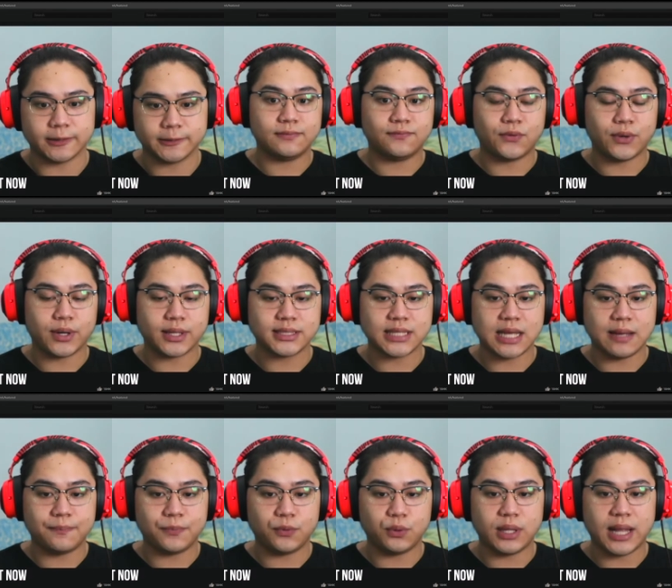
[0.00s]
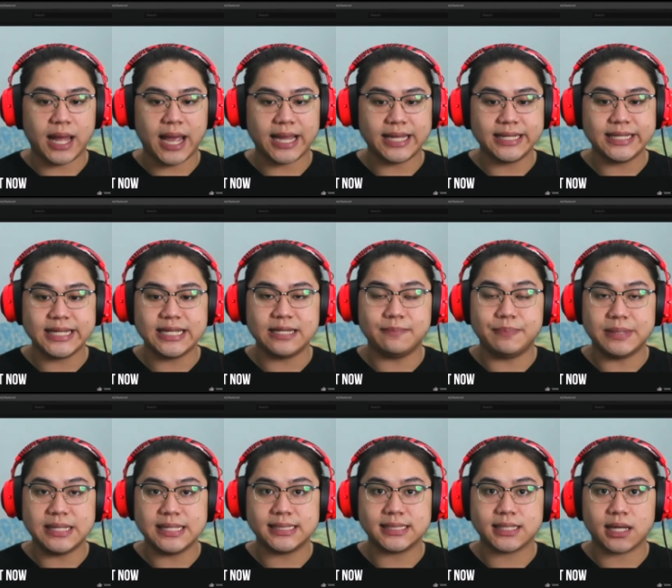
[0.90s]
For example, I need
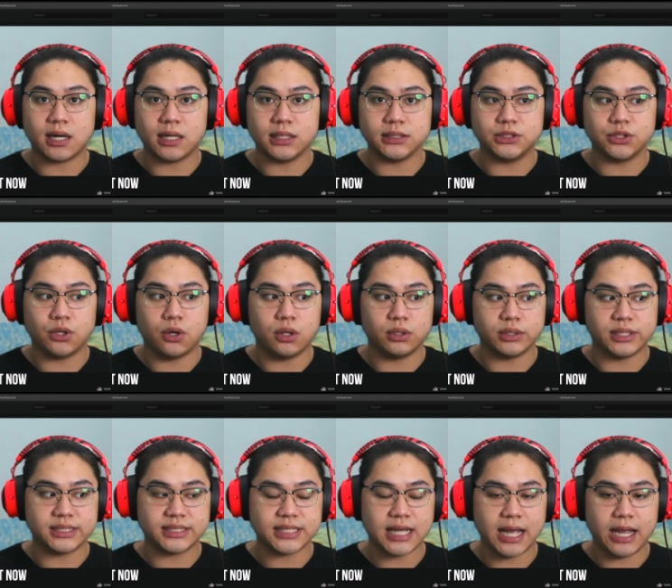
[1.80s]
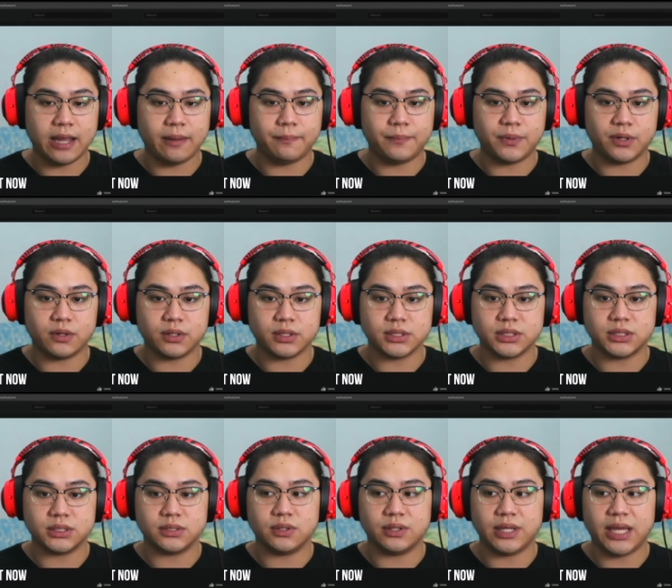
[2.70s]
beast cards all the time
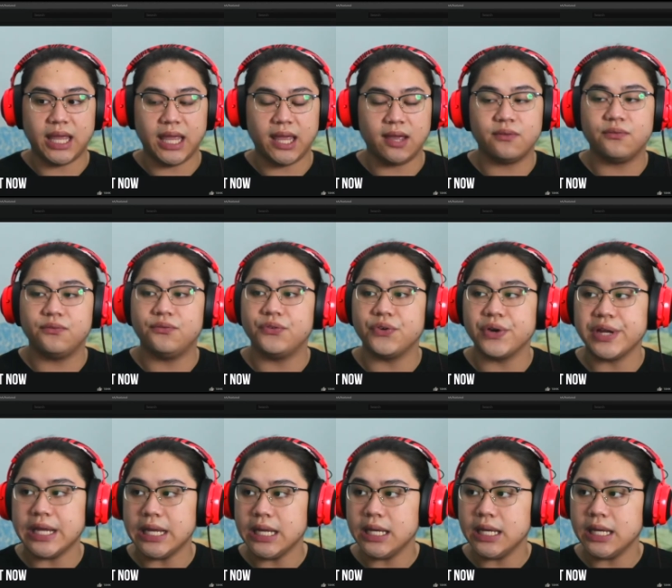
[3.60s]
because every